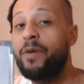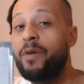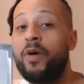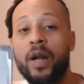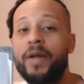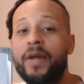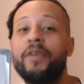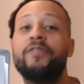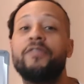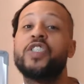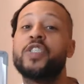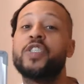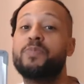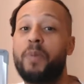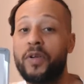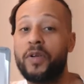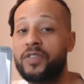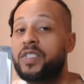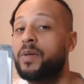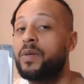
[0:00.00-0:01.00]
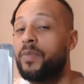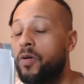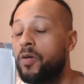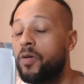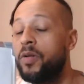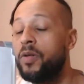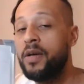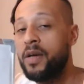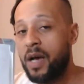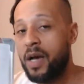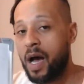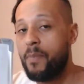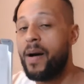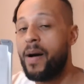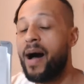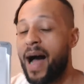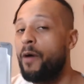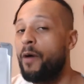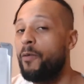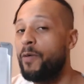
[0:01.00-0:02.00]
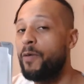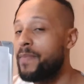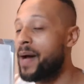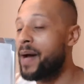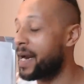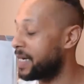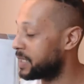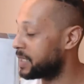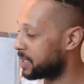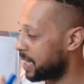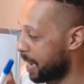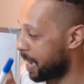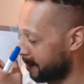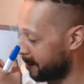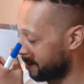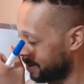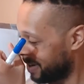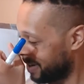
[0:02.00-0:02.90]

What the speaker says: want to be responsible about how we manage that.